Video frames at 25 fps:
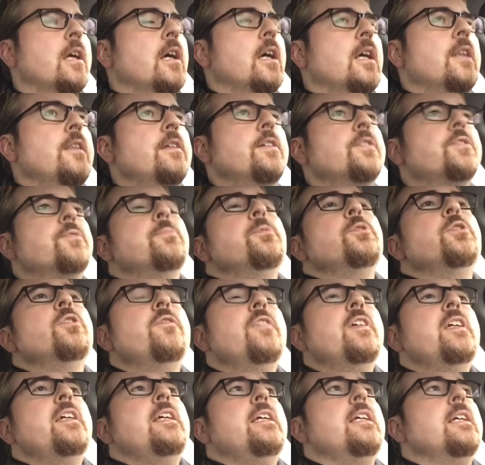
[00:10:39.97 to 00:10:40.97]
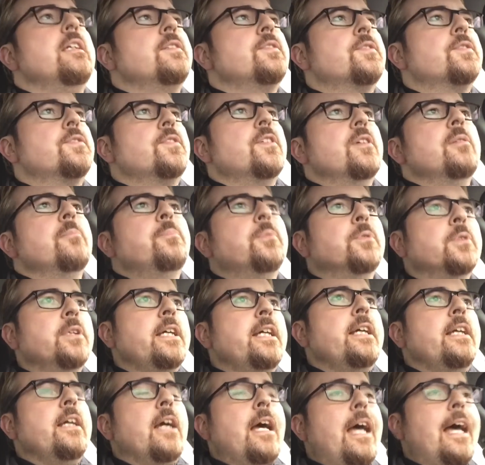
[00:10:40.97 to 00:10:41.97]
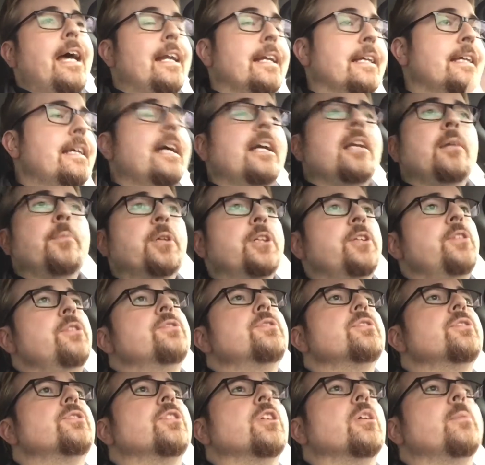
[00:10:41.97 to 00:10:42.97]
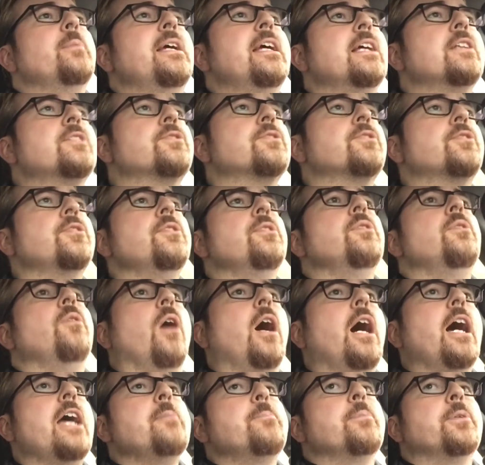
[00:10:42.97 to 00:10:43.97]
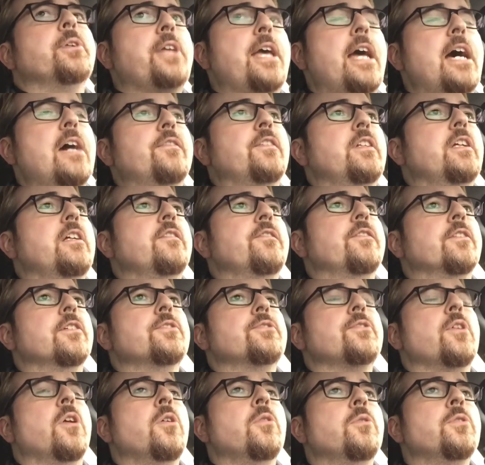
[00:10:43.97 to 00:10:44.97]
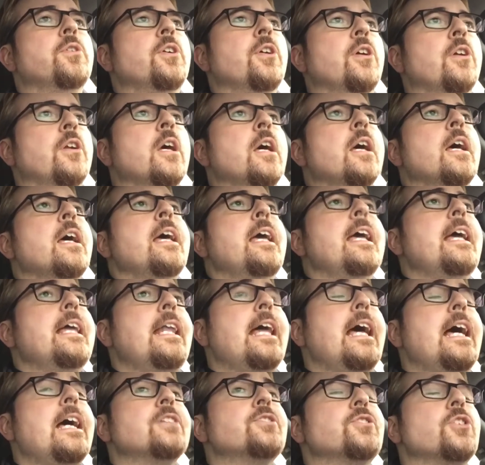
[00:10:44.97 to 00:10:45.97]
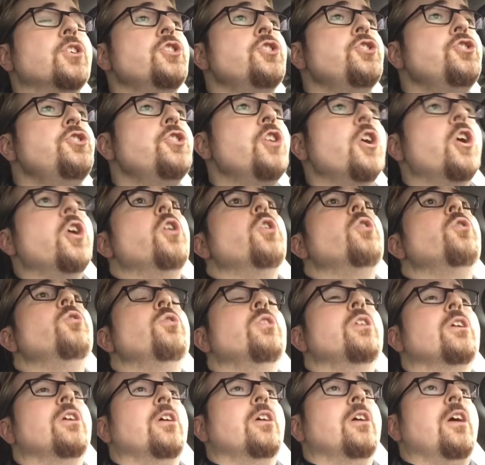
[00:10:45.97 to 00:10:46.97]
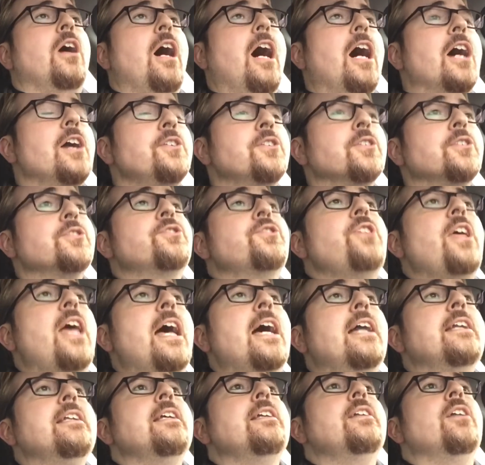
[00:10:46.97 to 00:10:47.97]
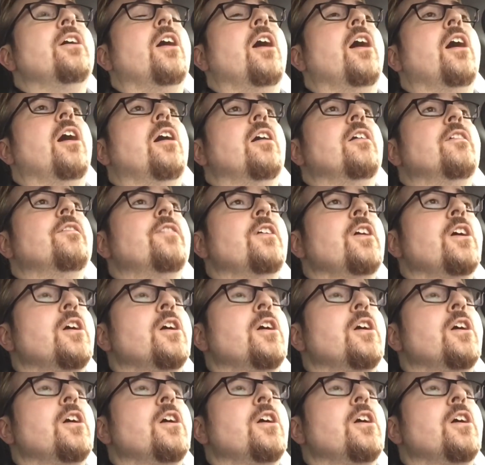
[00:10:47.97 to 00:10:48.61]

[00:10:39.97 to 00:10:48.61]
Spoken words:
This movie is simply, and again, I'm going to use the term, it's too hyper-caffeinated for its own good. It has no understanding of